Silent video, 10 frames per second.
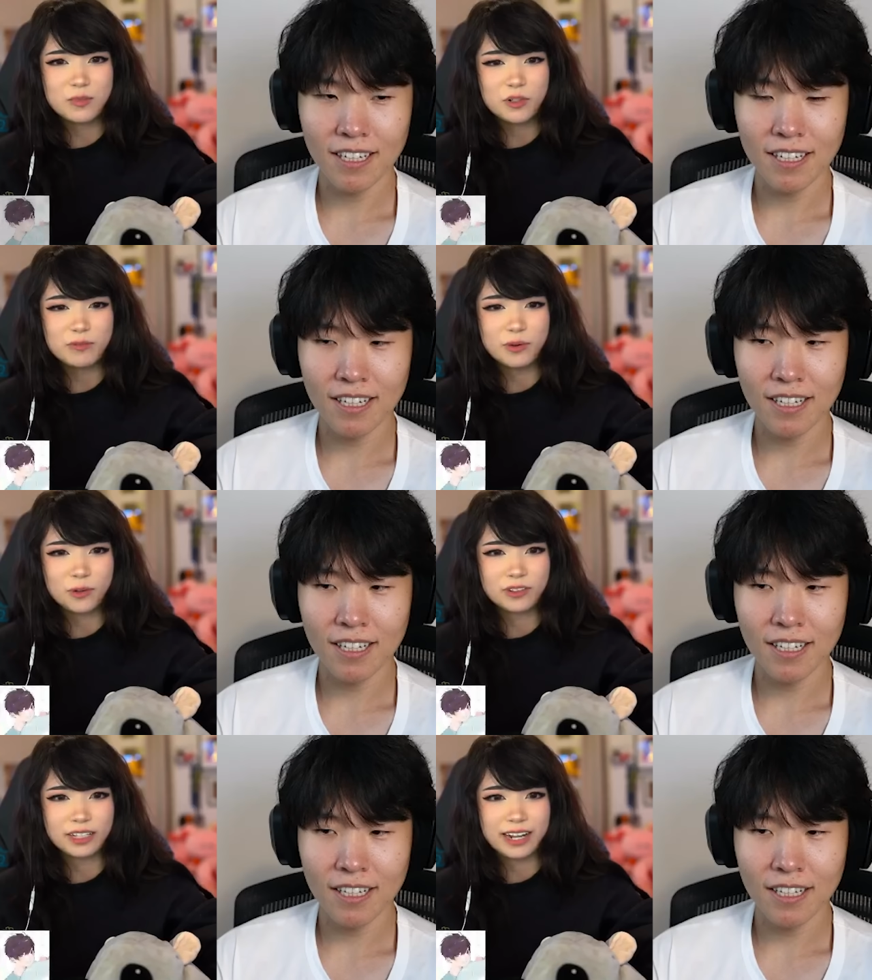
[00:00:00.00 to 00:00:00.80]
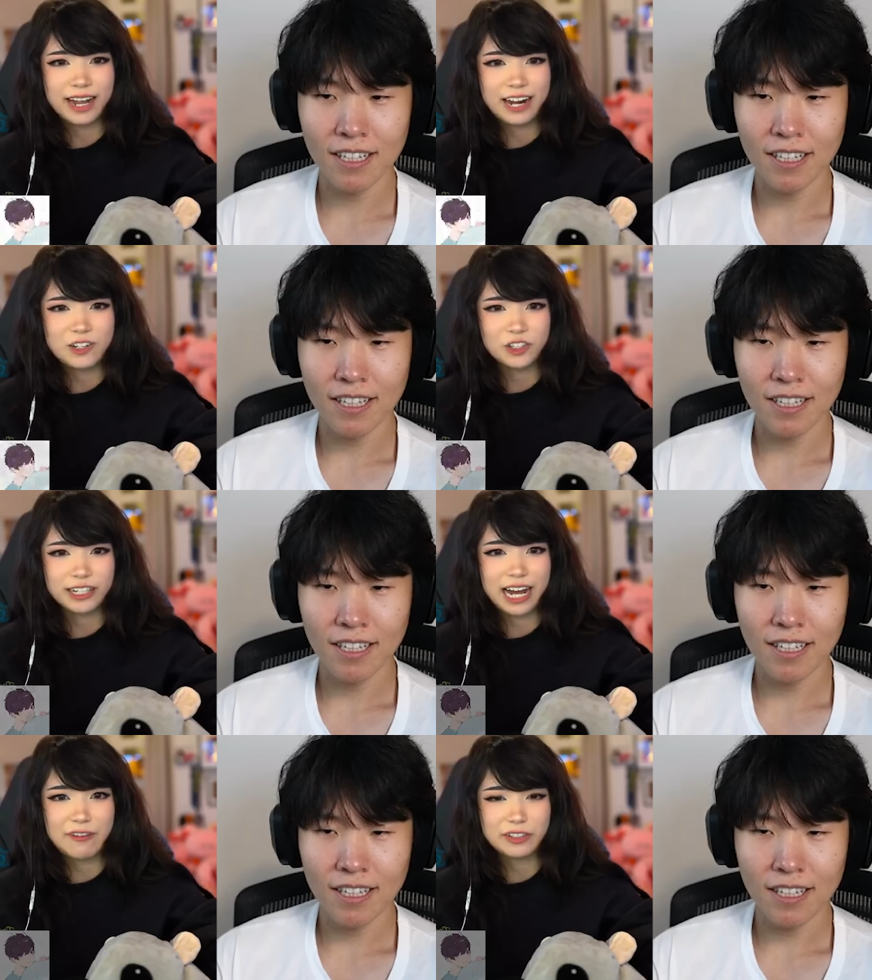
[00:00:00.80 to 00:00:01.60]
Speaker 1: more something. important than actually
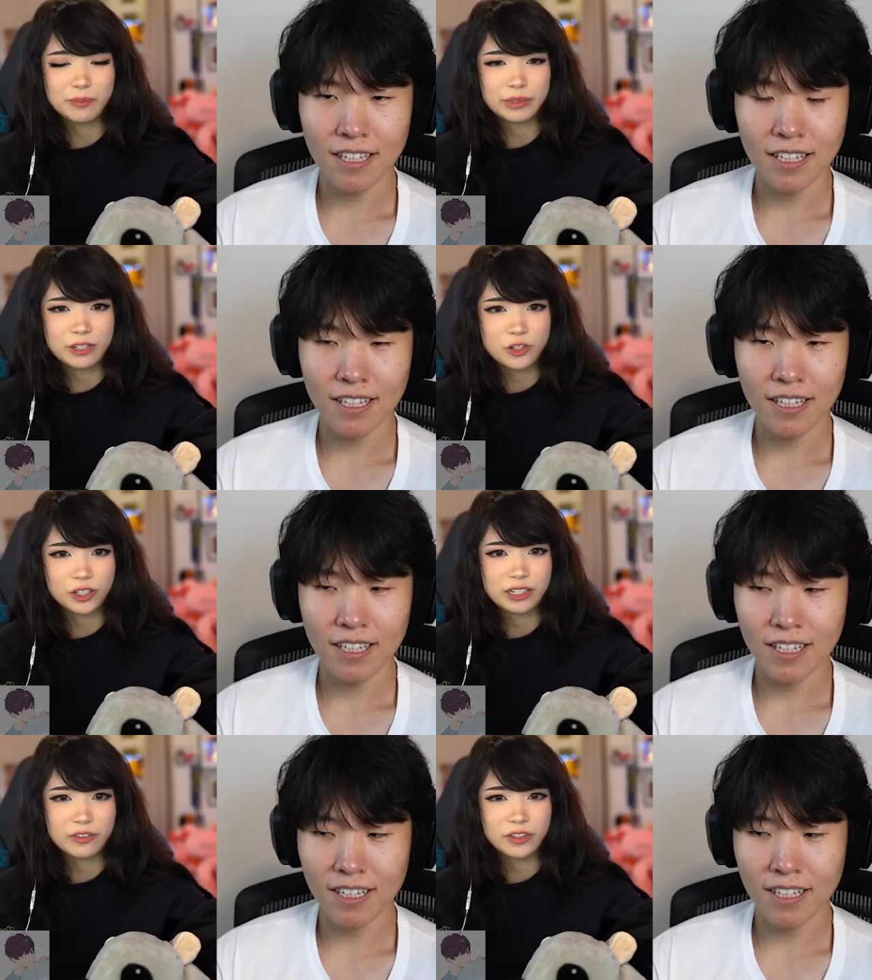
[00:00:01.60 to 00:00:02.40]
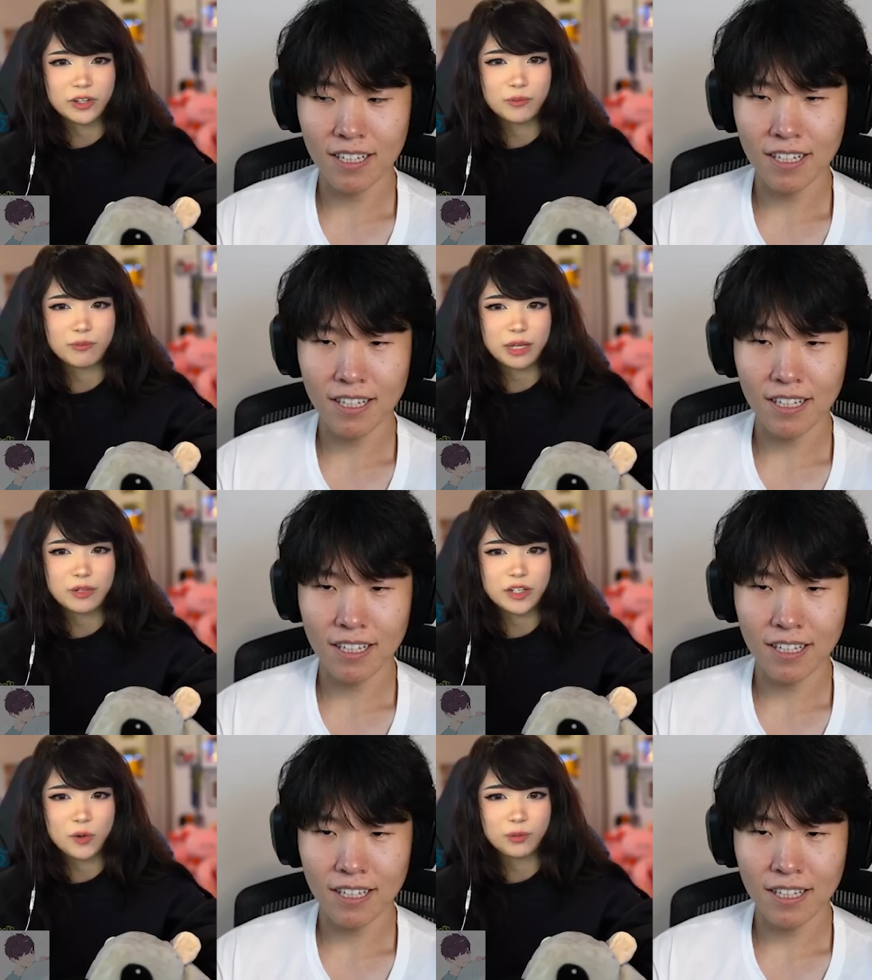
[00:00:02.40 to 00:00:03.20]
having the picture, even though
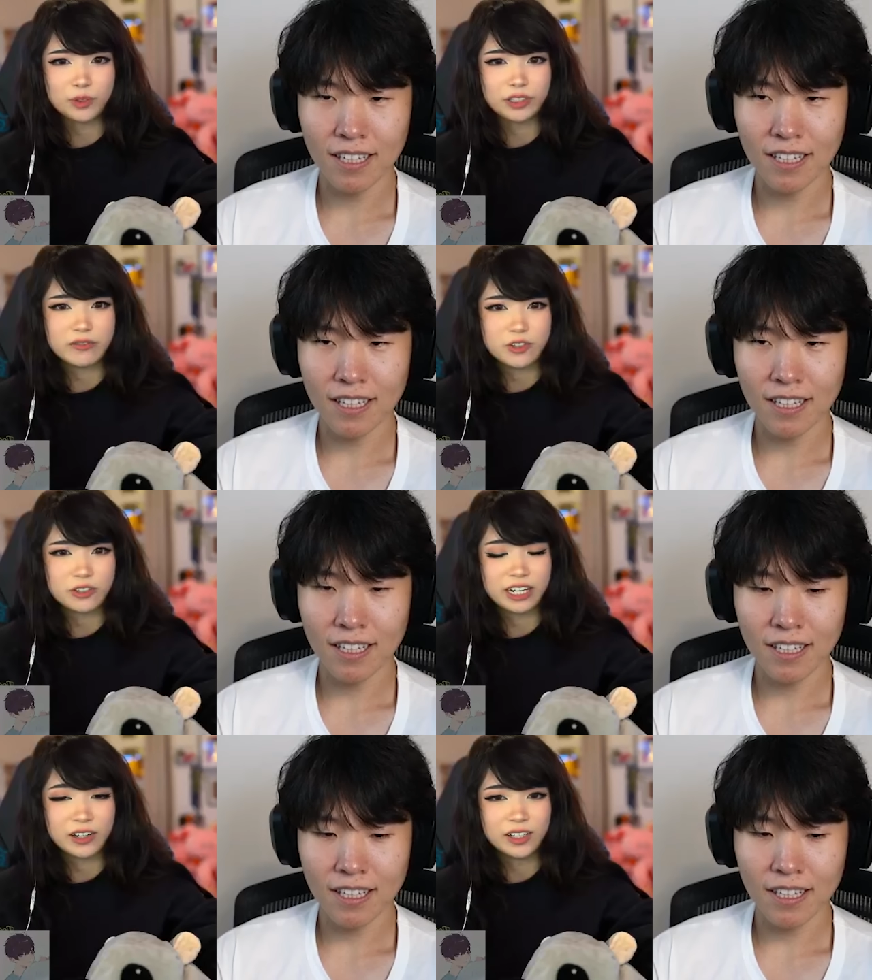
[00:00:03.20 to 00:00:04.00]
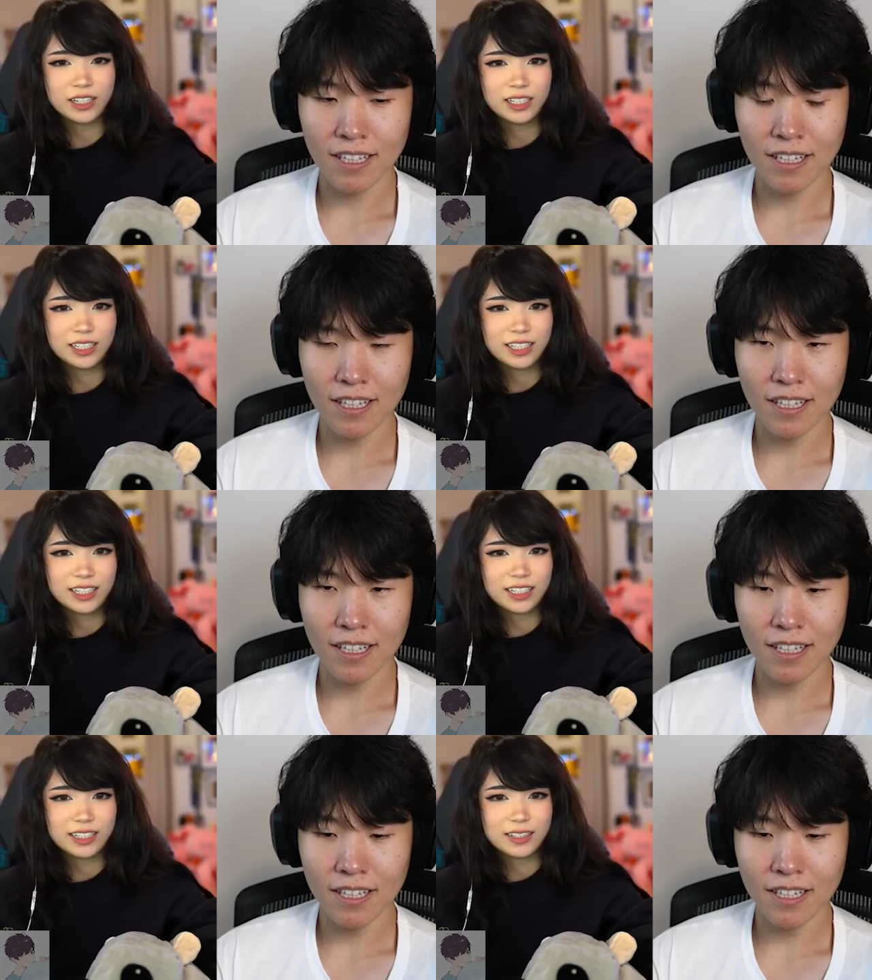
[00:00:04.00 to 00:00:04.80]
maybe no one believes you now.
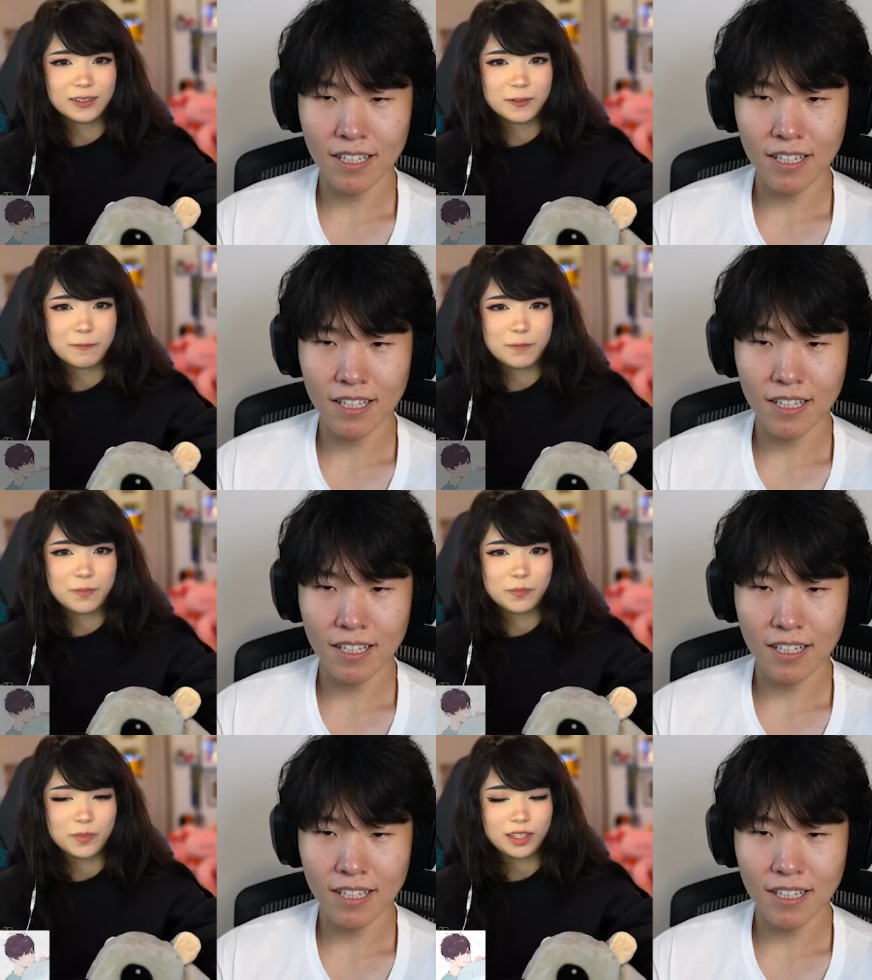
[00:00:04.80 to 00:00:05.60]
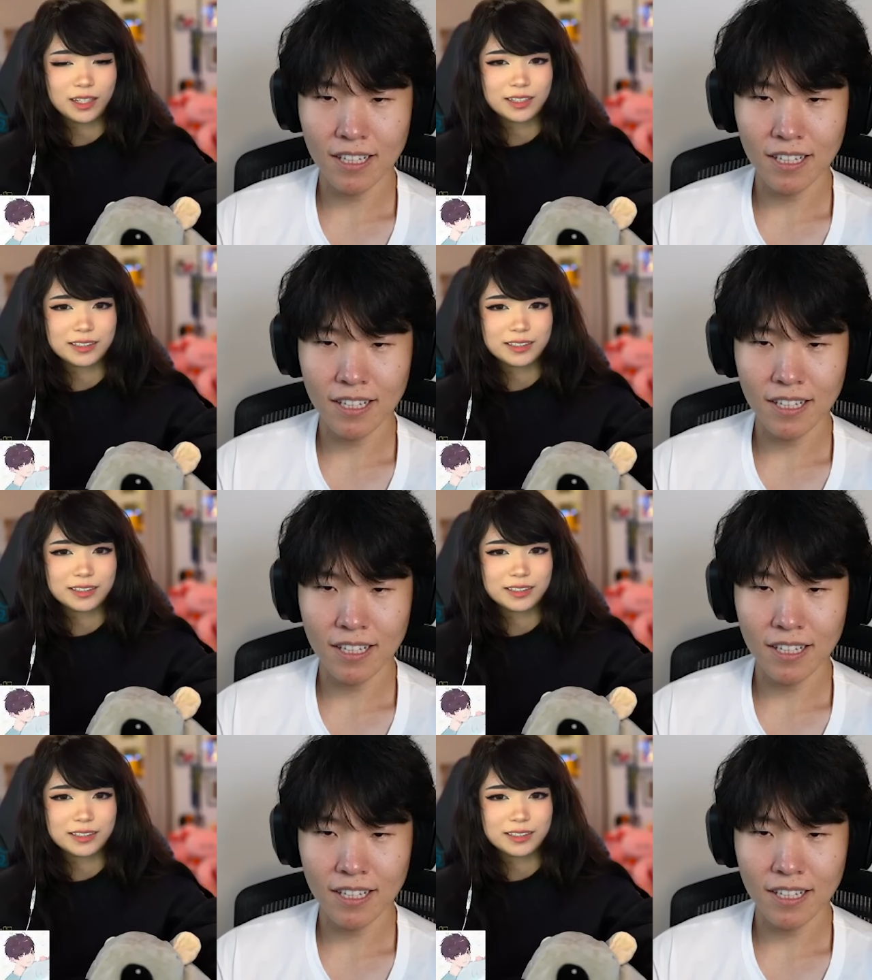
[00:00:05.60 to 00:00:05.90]
Yeah.